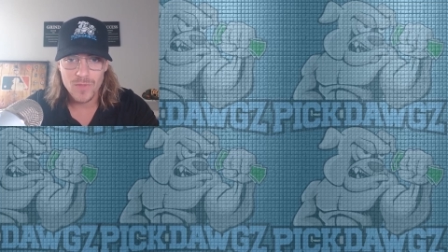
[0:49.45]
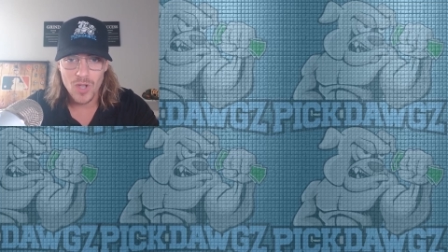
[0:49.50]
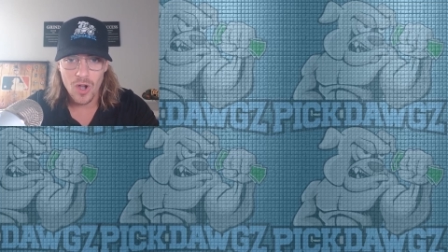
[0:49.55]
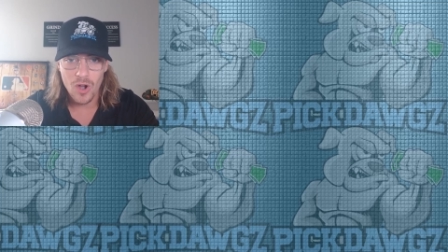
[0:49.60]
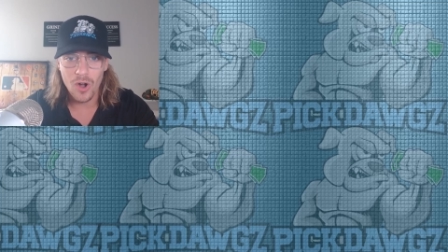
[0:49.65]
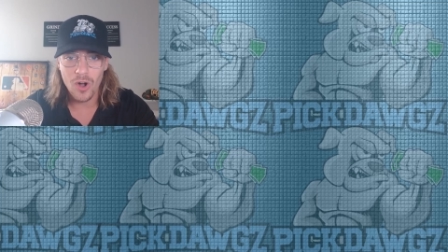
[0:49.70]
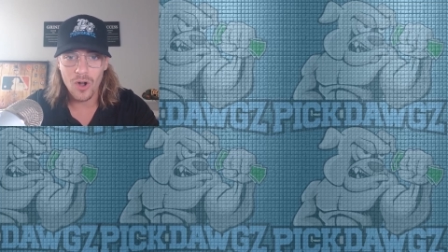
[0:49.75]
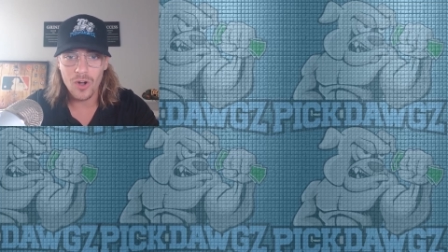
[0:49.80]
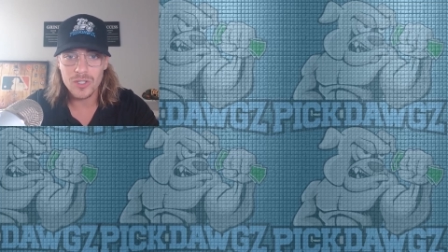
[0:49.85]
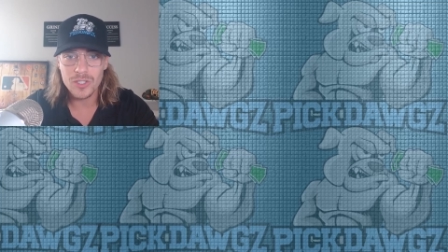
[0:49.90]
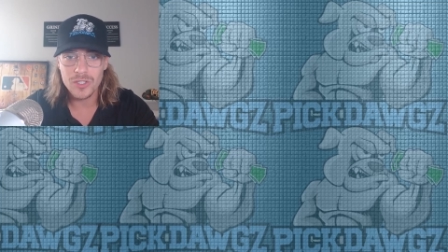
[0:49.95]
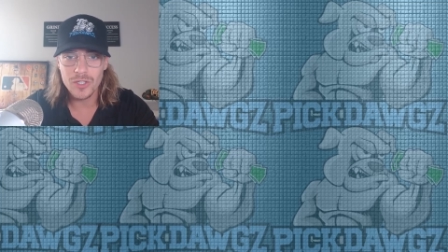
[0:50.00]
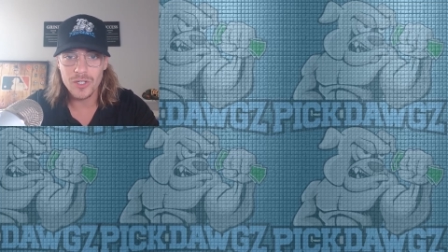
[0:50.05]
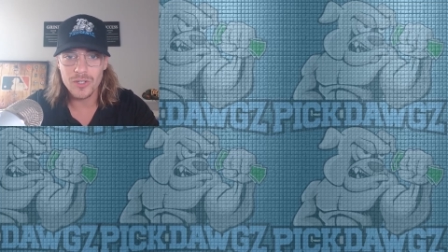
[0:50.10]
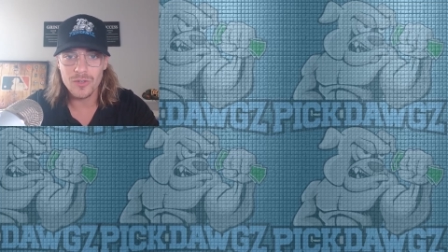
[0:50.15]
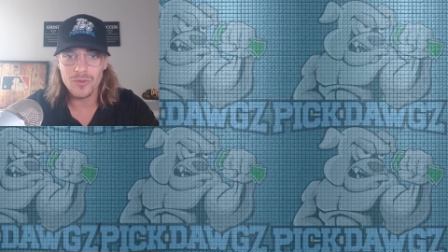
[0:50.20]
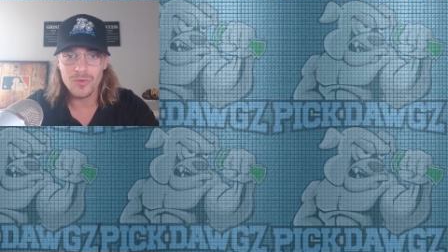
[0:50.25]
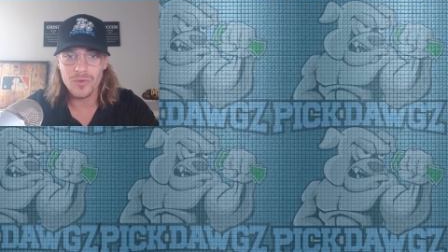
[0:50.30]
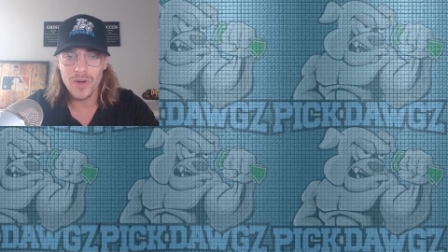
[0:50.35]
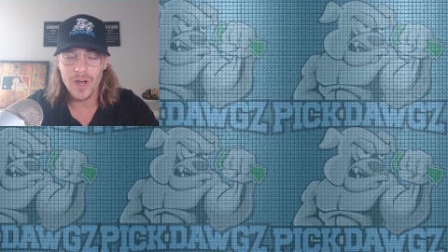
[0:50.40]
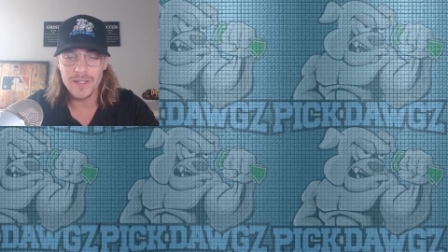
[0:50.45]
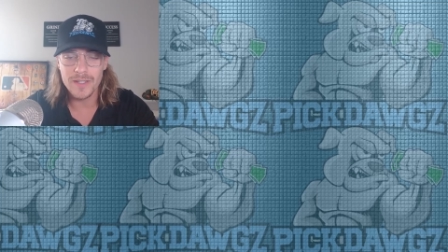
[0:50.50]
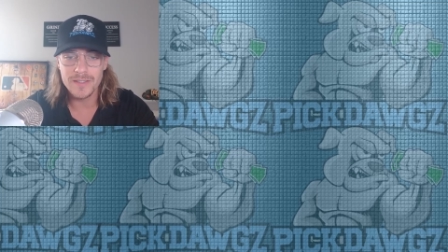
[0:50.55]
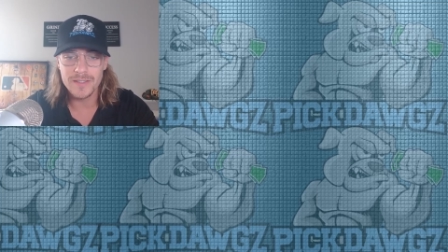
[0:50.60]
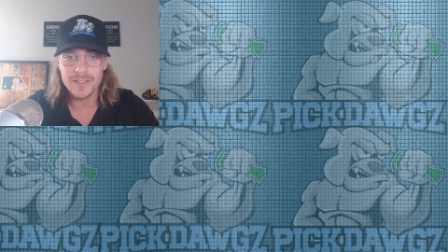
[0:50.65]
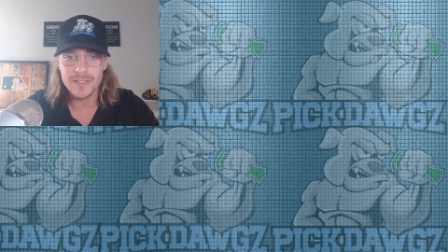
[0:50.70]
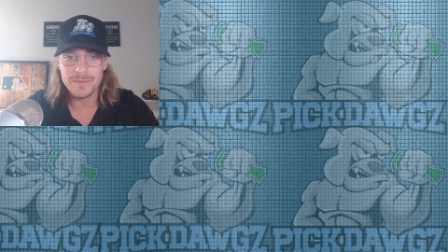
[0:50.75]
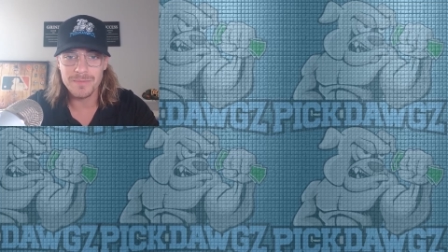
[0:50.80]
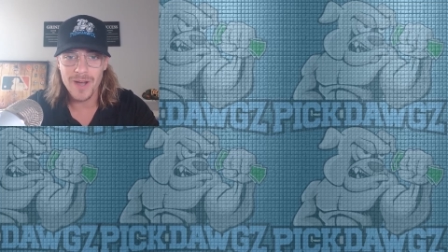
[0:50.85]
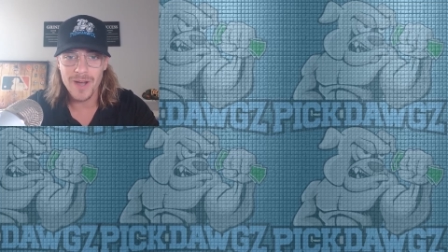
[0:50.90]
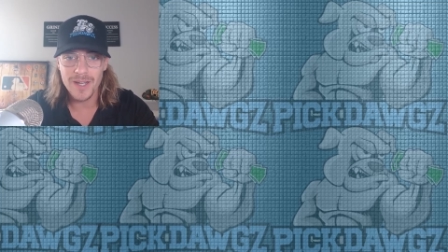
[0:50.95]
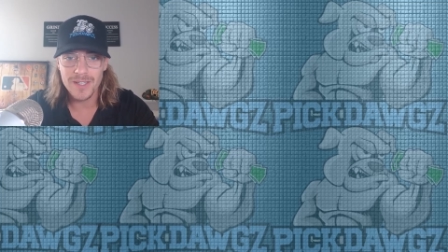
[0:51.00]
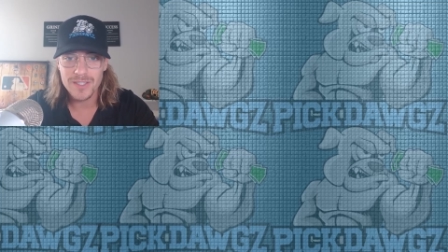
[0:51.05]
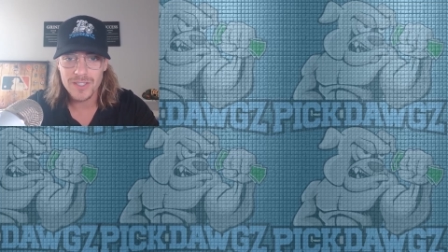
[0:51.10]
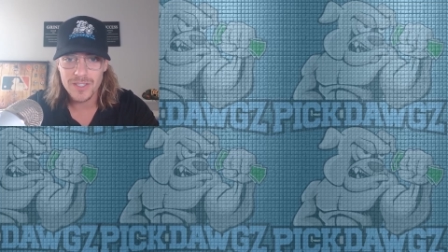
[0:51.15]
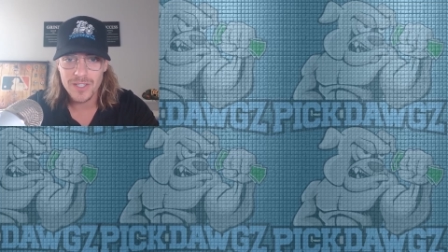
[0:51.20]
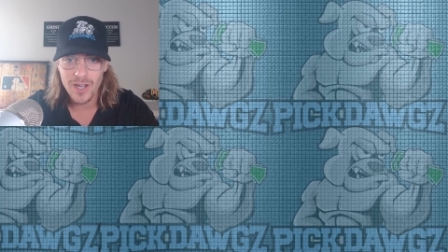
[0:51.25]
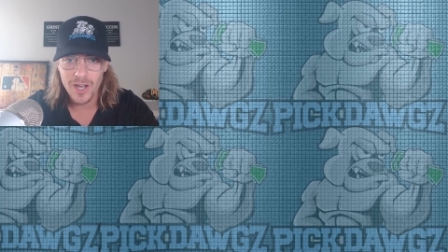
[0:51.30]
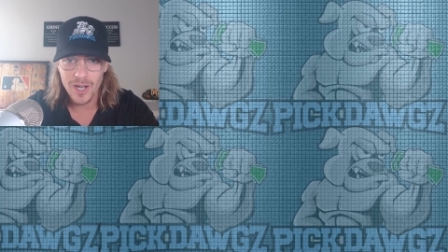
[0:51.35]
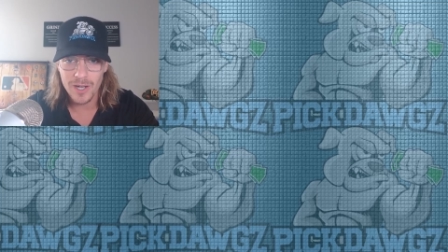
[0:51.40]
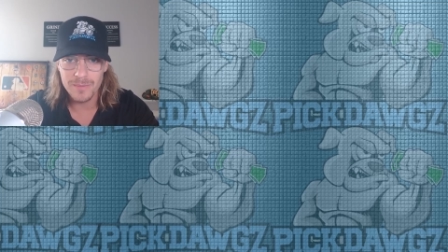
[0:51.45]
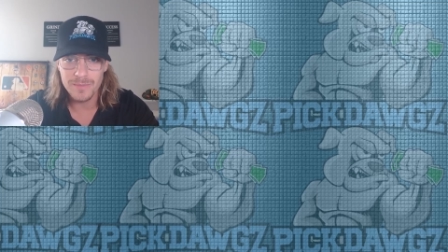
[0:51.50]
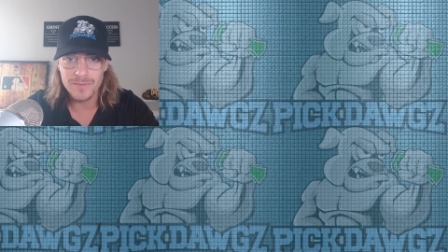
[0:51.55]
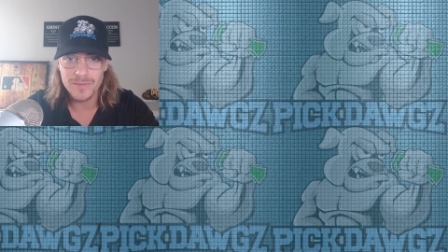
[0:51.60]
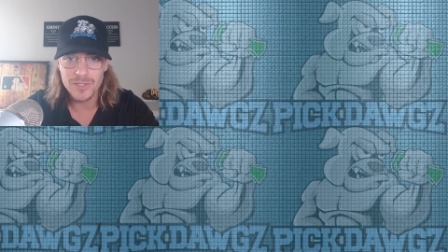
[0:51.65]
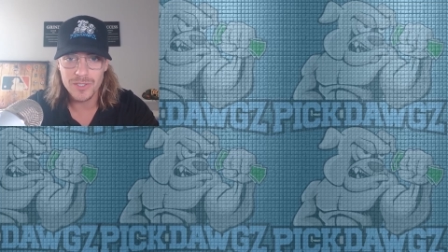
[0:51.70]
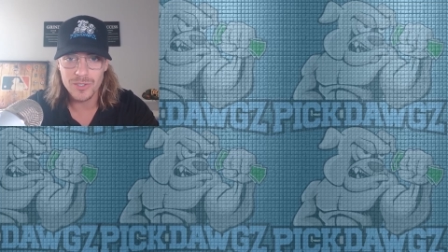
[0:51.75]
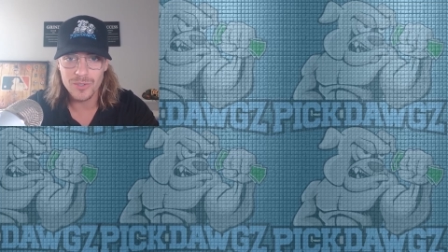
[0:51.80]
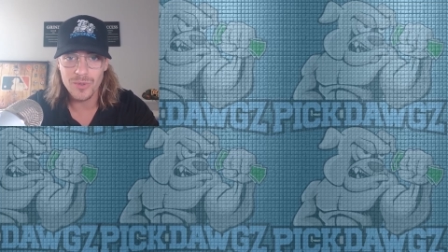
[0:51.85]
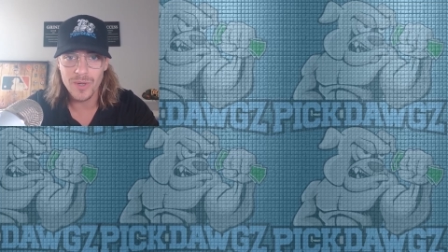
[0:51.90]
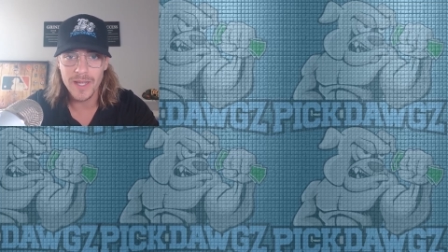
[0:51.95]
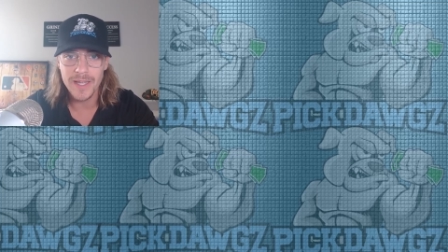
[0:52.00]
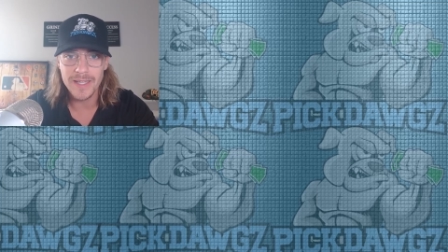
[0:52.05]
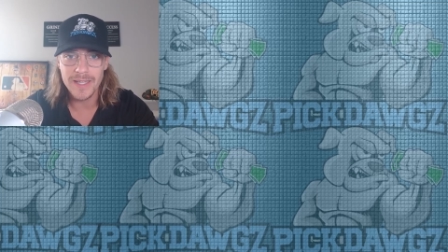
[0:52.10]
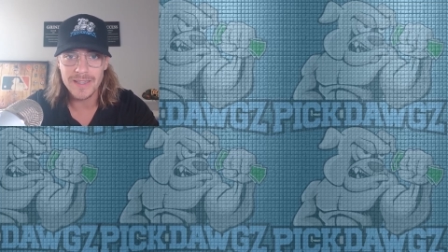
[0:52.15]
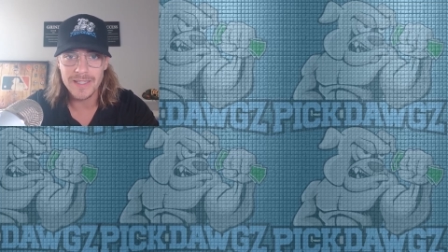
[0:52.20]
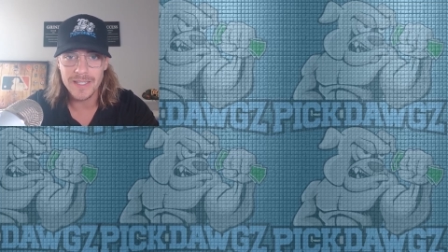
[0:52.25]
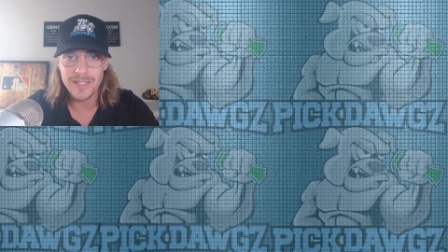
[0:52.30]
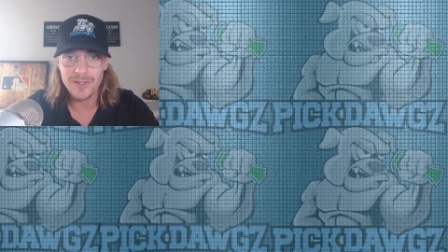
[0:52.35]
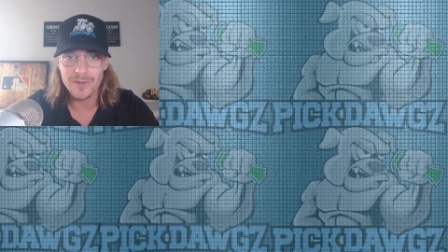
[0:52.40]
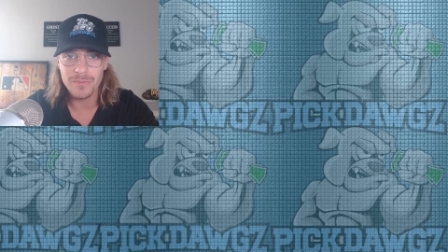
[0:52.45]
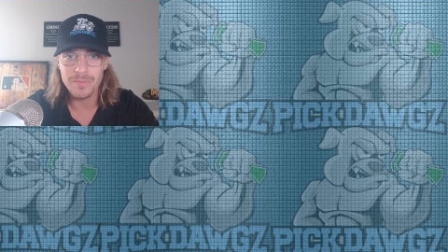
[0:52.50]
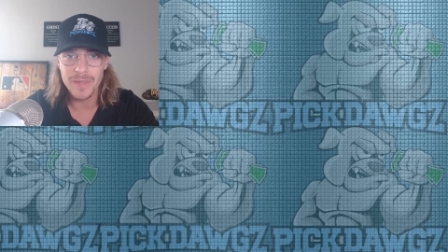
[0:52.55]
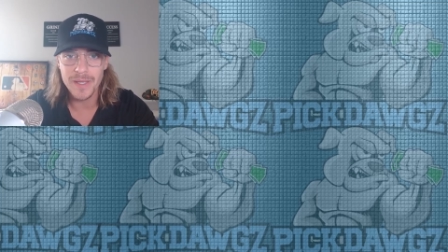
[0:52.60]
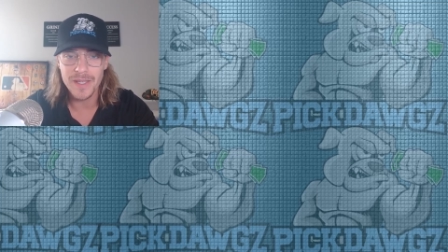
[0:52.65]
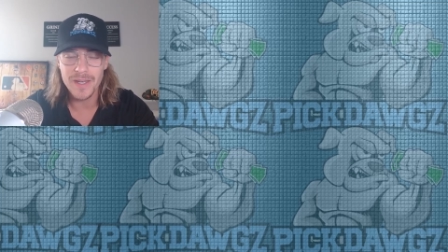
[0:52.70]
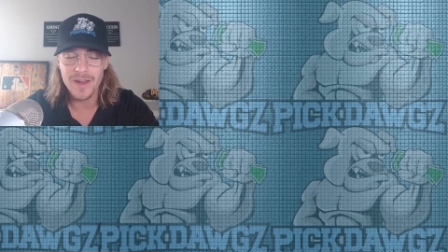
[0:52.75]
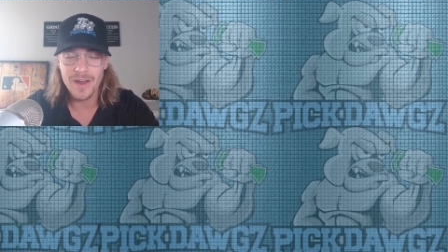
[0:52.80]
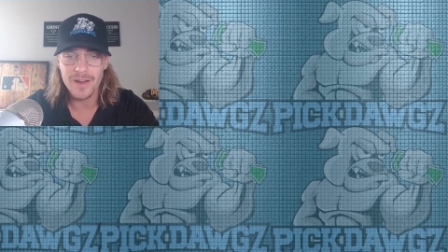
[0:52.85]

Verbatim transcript: all good runs must come to a little bit